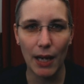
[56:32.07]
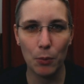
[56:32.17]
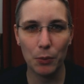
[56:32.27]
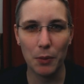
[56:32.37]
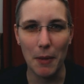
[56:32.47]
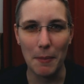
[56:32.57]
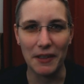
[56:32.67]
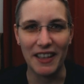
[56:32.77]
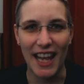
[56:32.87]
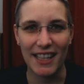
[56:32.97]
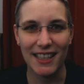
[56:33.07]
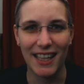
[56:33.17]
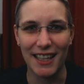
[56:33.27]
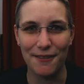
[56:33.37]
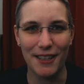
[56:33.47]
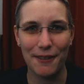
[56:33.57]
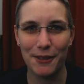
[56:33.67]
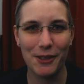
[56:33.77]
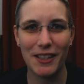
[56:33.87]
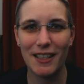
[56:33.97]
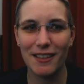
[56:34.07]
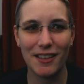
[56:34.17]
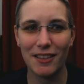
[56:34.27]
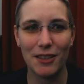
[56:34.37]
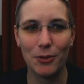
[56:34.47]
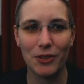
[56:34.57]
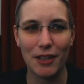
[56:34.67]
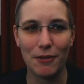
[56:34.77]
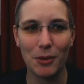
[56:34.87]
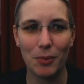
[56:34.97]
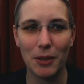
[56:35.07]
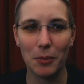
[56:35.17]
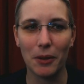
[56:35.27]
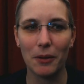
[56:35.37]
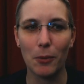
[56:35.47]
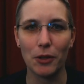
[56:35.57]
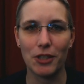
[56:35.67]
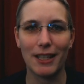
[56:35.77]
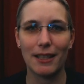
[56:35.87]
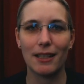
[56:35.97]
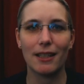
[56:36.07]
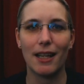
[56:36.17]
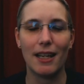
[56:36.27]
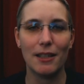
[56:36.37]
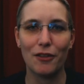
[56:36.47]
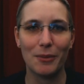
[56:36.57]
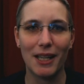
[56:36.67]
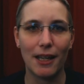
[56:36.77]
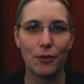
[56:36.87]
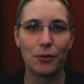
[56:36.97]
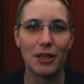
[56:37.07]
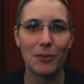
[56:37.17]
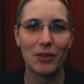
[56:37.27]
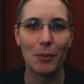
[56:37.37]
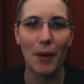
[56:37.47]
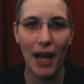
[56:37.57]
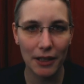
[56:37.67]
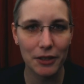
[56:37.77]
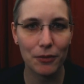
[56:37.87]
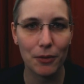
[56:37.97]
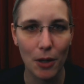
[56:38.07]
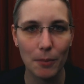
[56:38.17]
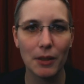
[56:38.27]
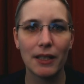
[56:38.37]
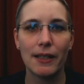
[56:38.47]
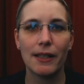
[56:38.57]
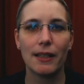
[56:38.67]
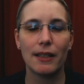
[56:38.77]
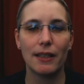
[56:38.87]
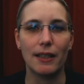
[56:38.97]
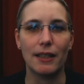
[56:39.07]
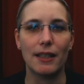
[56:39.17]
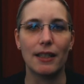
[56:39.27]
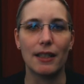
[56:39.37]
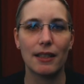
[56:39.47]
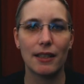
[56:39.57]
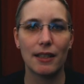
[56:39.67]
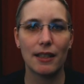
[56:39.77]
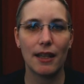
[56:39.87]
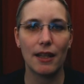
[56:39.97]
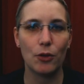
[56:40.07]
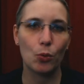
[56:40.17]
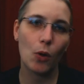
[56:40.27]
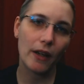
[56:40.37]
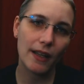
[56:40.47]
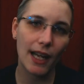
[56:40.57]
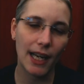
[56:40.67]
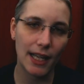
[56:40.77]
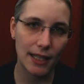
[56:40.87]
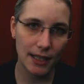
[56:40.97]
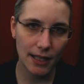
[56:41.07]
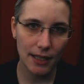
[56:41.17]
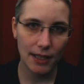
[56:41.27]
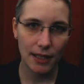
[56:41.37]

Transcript: I would remember that. I've never seen 60 to 70 people watching any of my live streams apart from uh, this one that I did